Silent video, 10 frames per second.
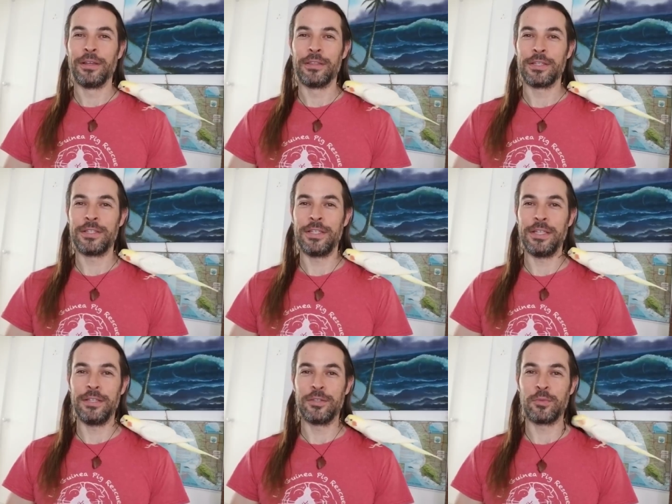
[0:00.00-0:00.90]
the
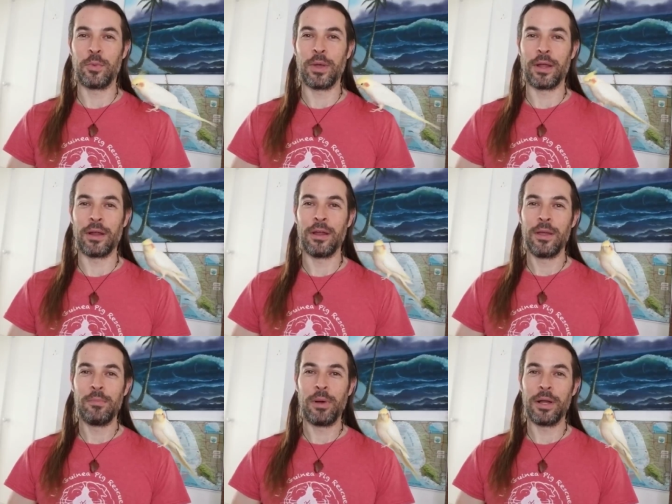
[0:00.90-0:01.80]
scenes where
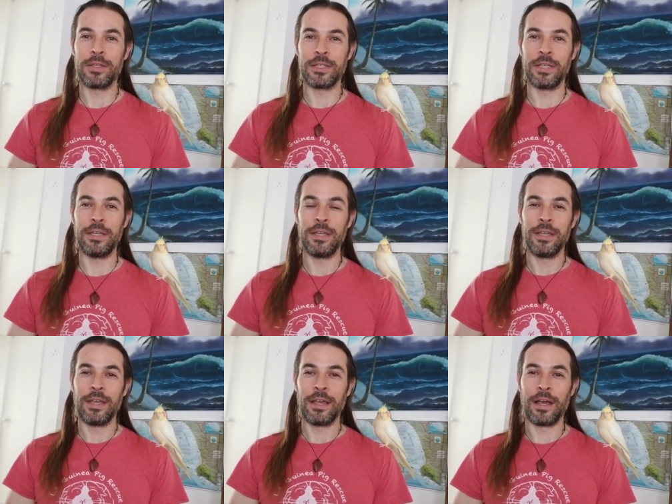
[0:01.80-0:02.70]
Bugsy,
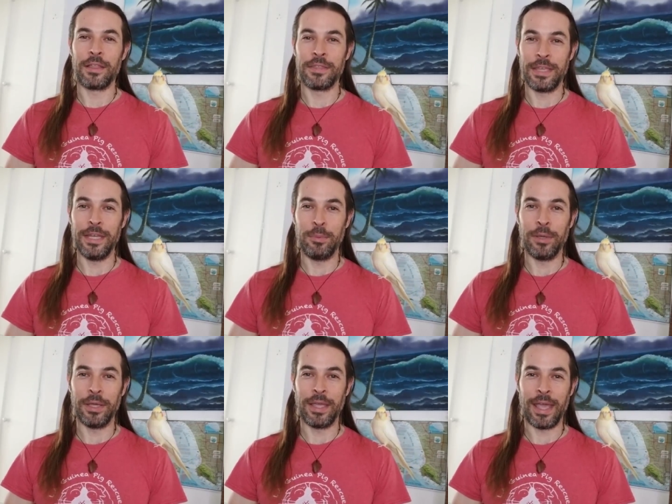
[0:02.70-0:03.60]
uh, the guinea
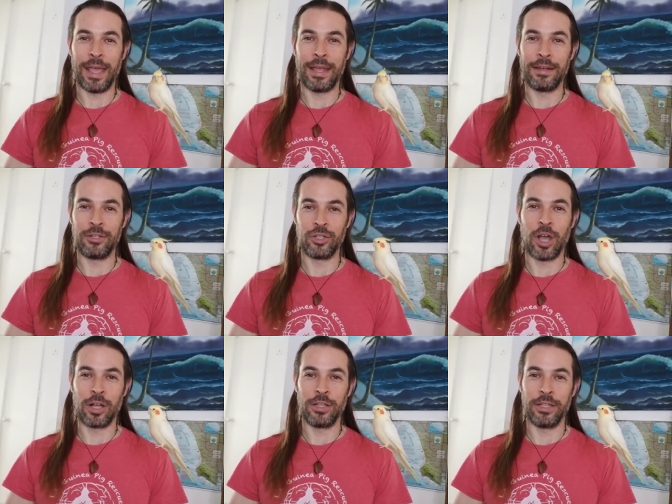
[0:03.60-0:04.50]
pig, had
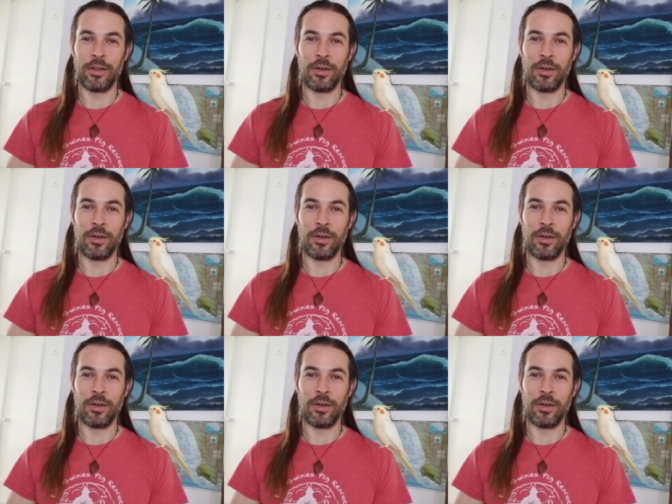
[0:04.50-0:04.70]
chocolate